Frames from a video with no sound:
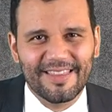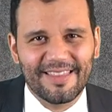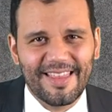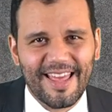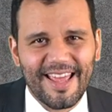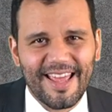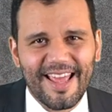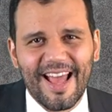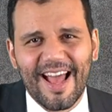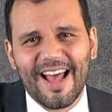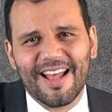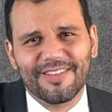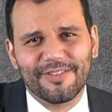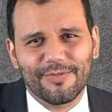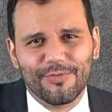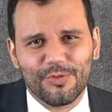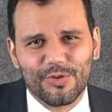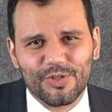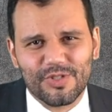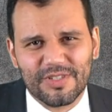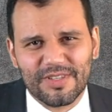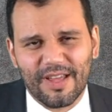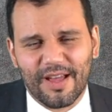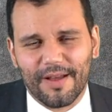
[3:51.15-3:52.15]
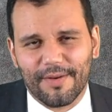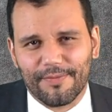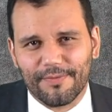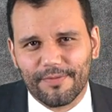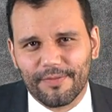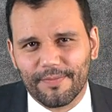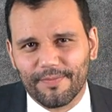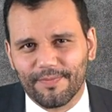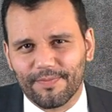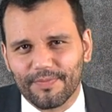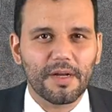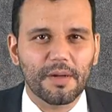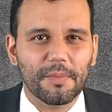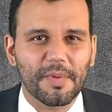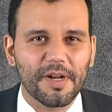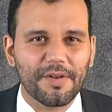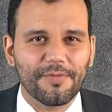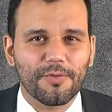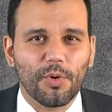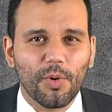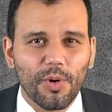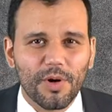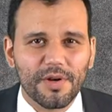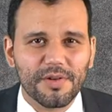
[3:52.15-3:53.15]
They ask for stuff. But
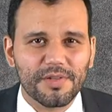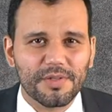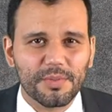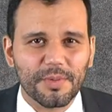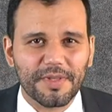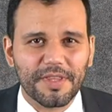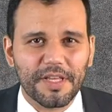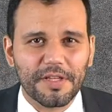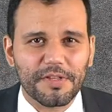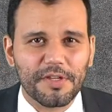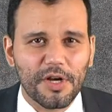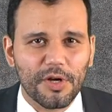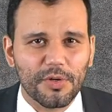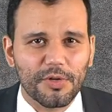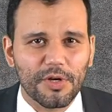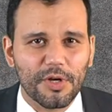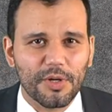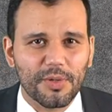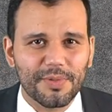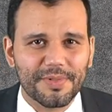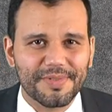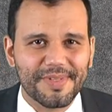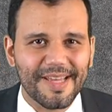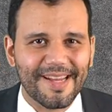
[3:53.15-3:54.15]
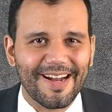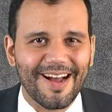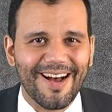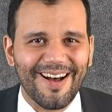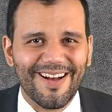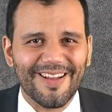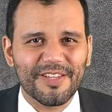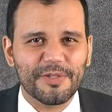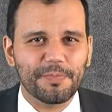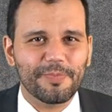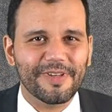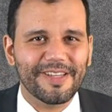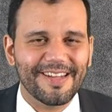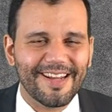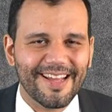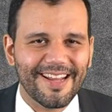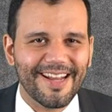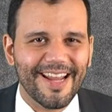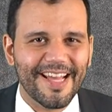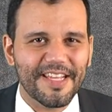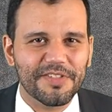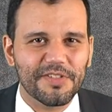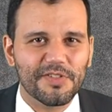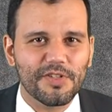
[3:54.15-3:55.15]
of course, what they don't know is that Oz
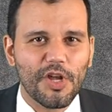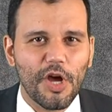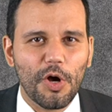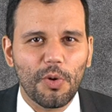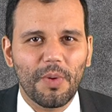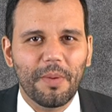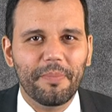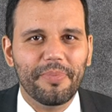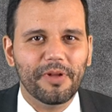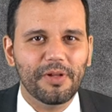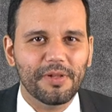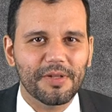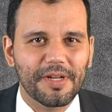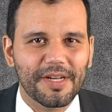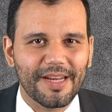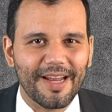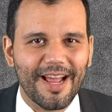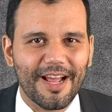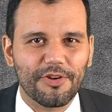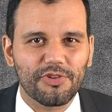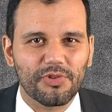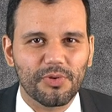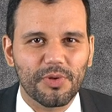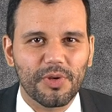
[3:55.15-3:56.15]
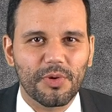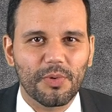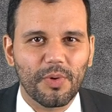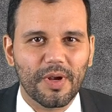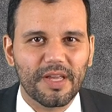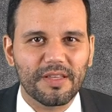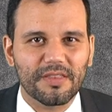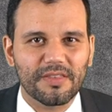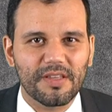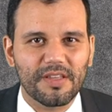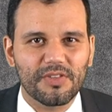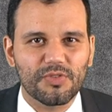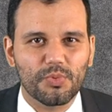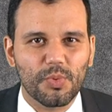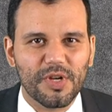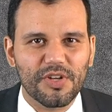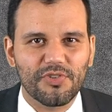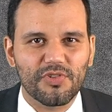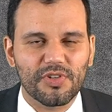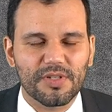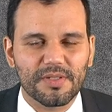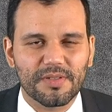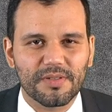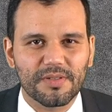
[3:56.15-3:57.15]
Pinhead has no ability to actually grant these
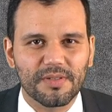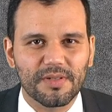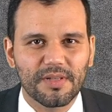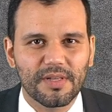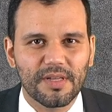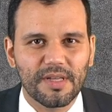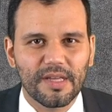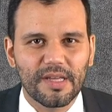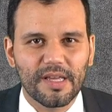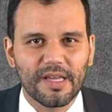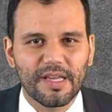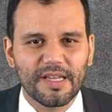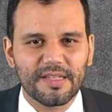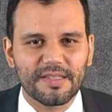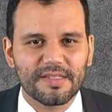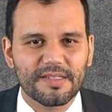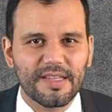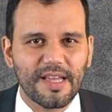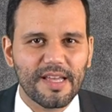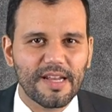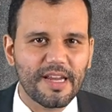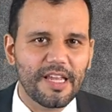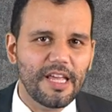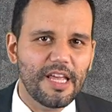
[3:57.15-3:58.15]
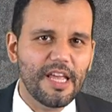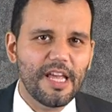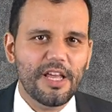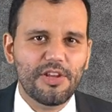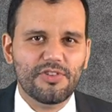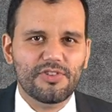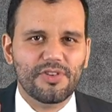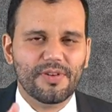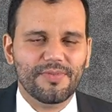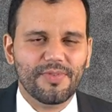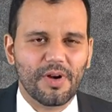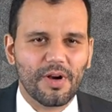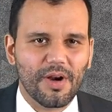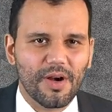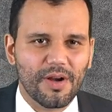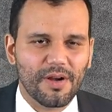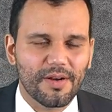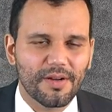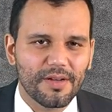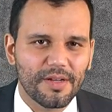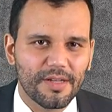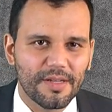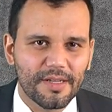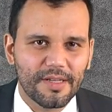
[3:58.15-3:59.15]
wishes. Instead, each of
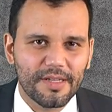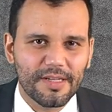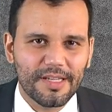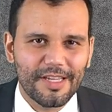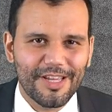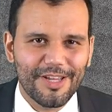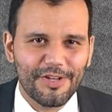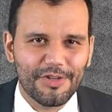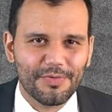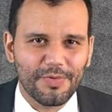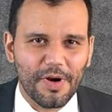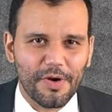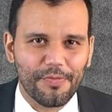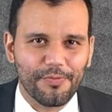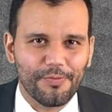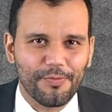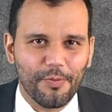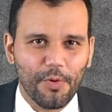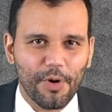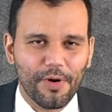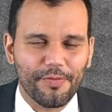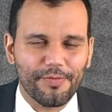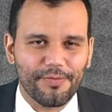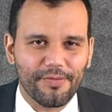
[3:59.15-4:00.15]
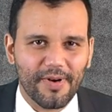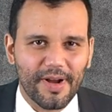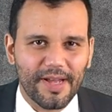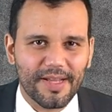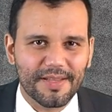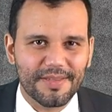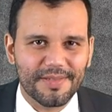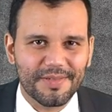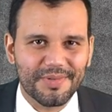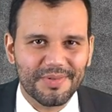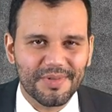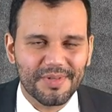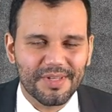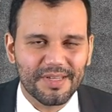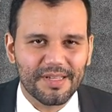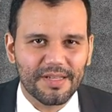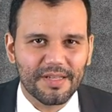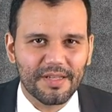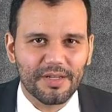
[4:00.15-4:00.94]
our, each of our four friends